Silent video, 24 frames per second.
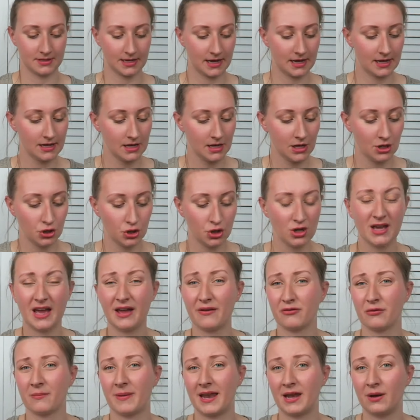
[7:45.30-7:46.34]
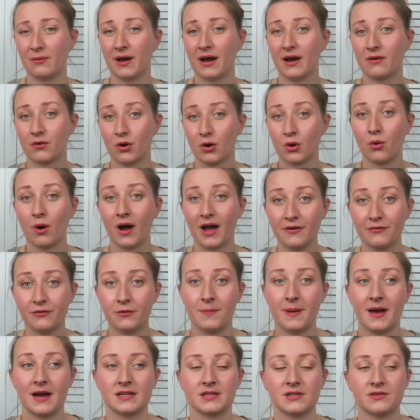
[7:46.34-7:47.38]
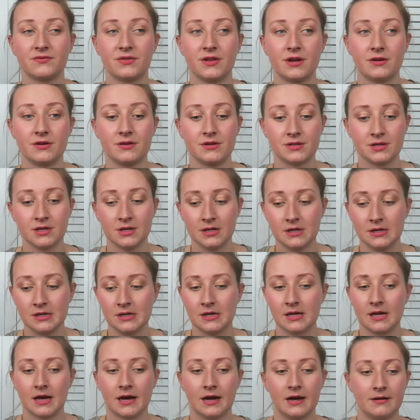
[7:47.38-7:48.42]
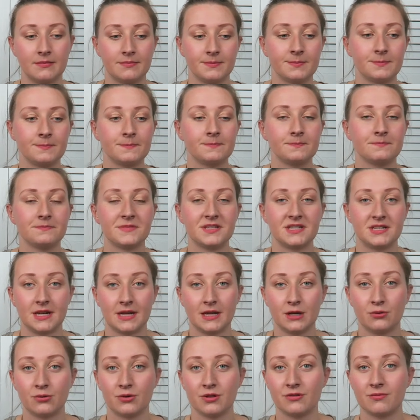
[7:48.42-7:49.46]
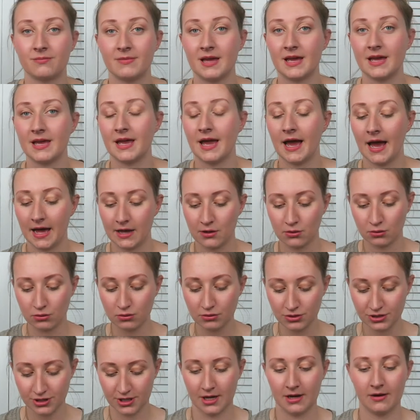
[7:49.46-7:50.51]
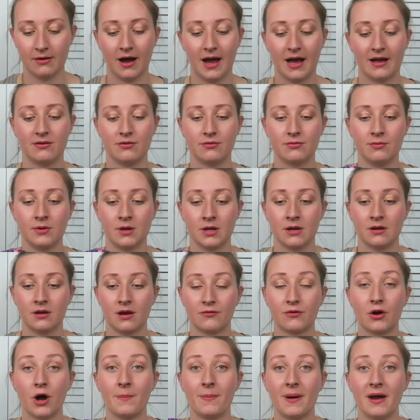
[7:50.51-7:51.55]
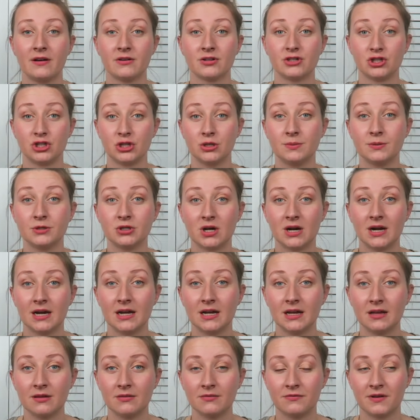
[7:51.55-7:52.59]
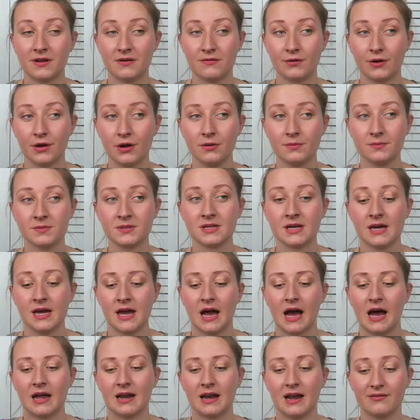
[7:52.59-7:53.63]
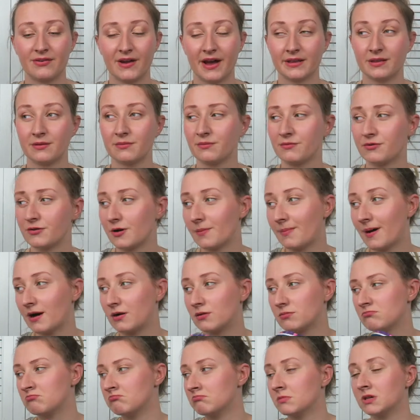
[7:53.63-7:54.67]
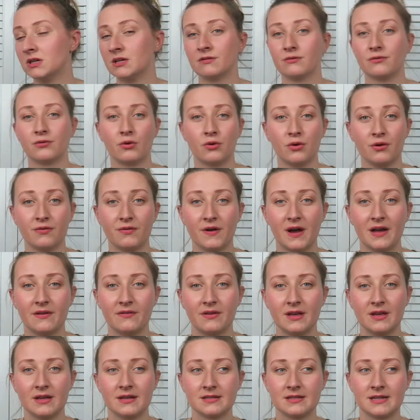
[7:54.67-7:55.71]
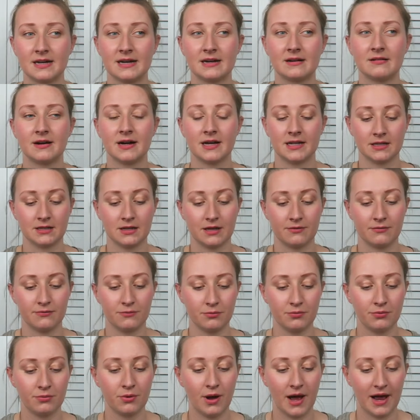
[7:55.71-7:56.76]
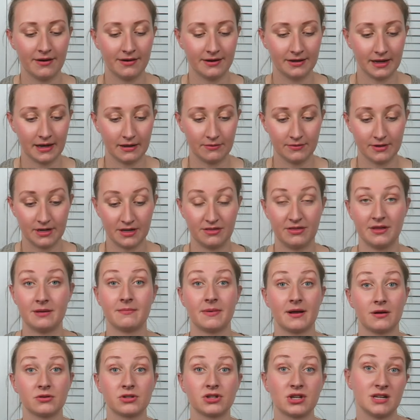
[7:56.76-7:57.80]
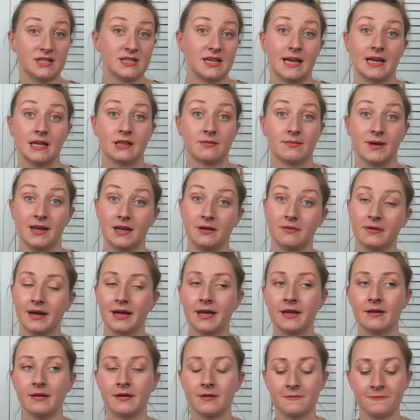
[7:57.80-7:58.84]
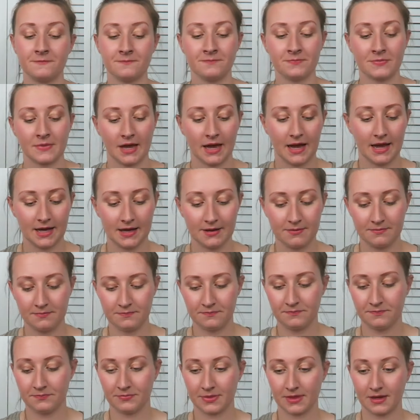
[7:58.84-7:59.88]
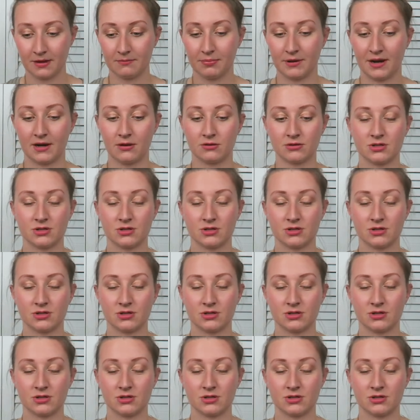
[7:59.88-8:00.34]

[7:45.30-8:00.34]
that you can get from anywhere. I've got quite a few pairs of those um, to take with me. And also I, I've got a pair of Superdry flip-flops and I've had them for about four or five years now and they're wearing down really thin but I was going to take them anyway. Um, but I